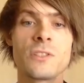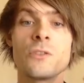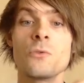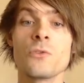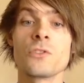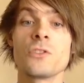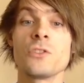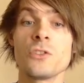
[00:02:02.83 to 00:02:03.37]
in
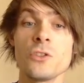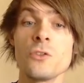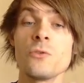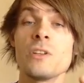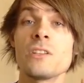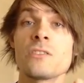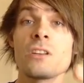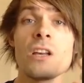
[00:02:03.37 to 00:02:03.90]
order to do
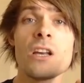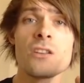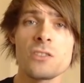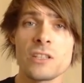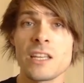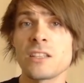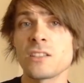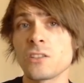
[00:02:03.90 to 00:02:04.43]
this,
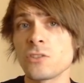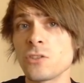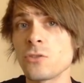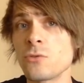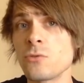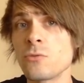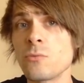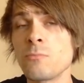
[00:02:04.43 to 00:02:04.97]
so getting
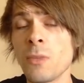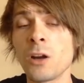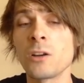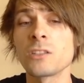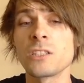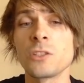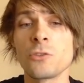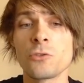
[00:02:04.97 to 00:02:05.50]
two
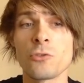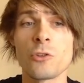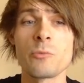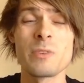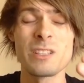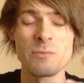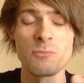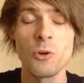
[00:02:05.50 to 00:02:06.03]
monks in your
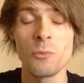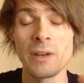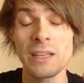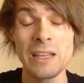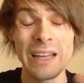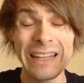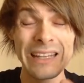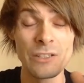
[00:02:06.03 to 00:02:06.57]
group is
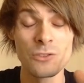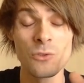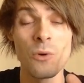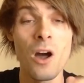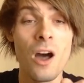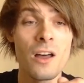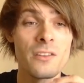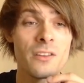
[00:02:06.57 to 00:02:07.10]
probably a little
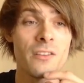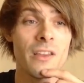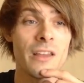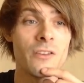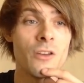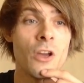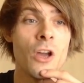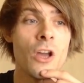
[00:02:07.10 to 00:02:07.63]
harder
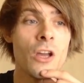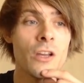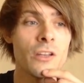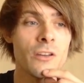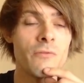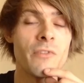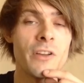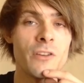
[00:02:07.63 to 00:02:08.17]
than
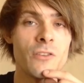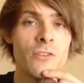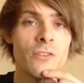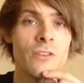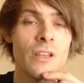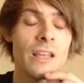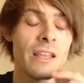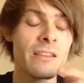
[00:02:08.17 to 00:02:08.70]
conven-
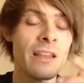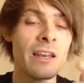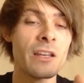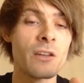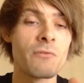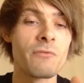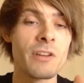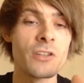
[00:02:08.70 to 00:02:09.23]
than it
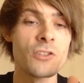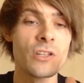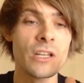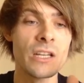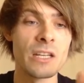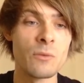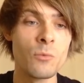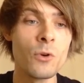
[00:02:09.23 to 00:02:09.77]

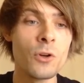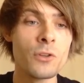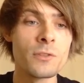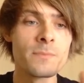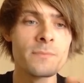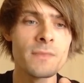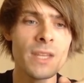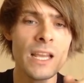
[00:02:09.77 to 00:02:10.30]
conventionally would.
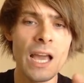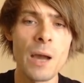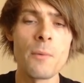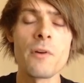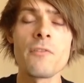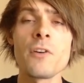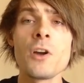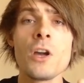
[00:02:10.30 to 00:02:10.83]

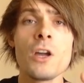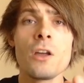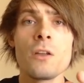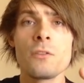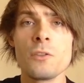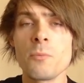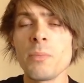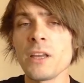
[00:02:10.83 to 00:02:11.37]
However,
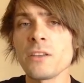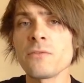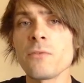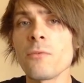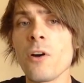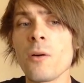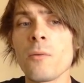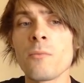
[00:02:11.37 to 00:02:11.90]
the best
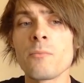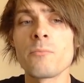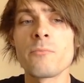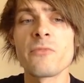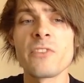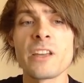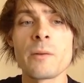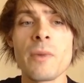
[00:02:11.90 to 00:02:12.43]
farm
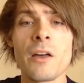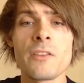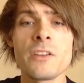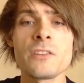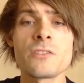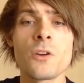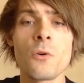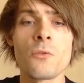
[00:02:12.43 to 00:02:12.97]
thing about
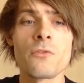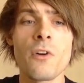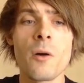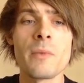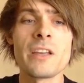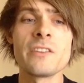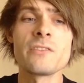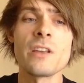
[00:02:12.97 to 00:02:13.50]
this gold
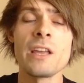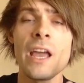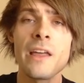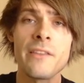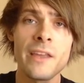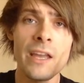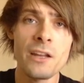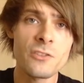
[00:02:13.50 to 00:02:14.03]
farm is it,
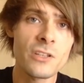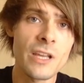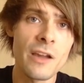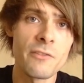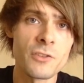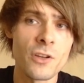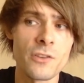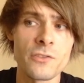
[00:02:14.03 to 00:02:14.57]
they actually
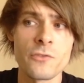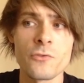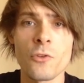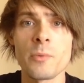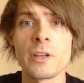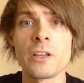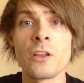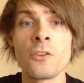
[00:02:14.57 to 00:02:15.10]
have a chance of
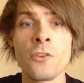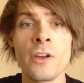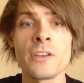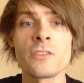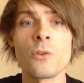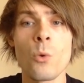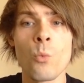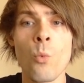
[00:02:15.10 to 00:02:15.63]
dropping a nice
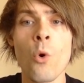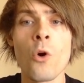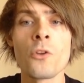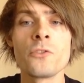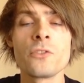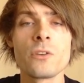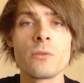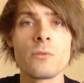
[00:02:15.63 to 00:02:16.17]
sort of
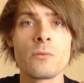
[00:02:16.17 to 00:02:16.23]
wad